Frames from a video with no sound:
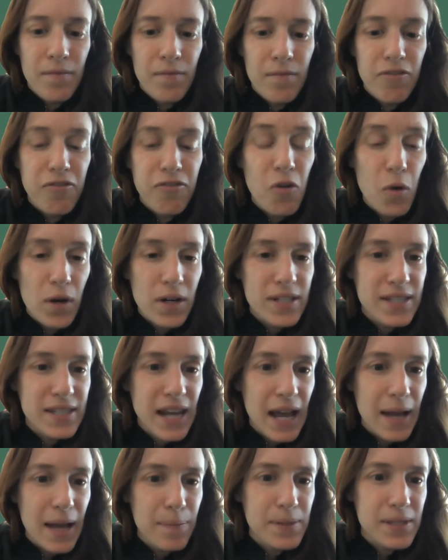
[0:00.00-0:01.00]
4
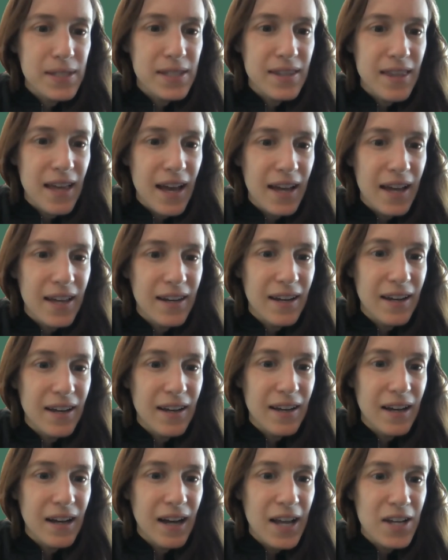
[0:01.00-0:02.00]
steps that
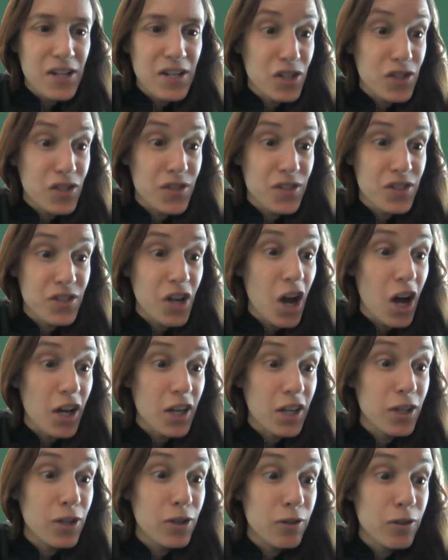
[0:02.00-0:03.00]
I just
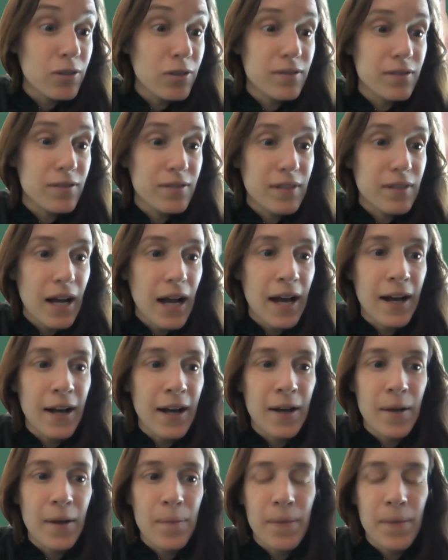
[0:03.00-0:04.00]
taught you,
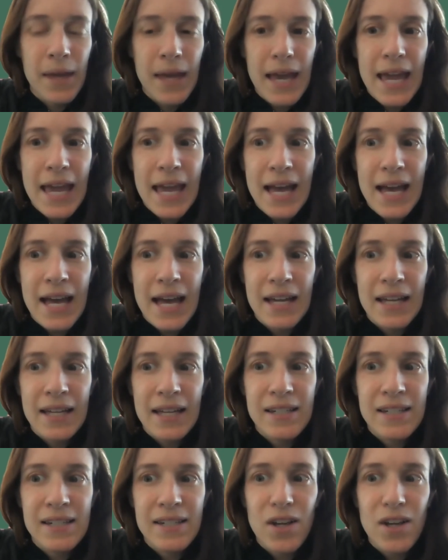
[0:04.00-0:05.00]

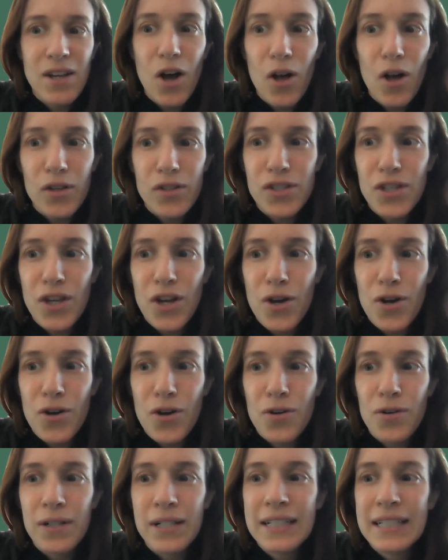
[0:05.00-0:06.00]
and
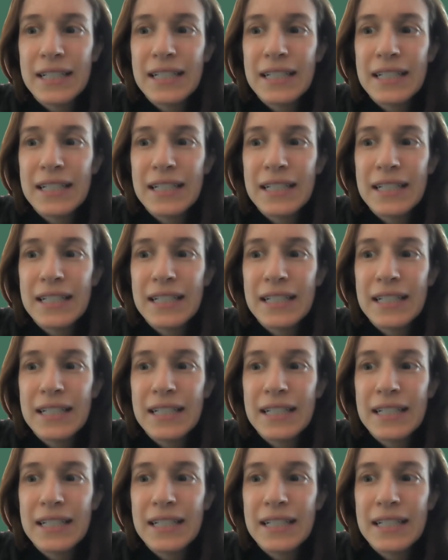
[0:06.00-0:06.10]
also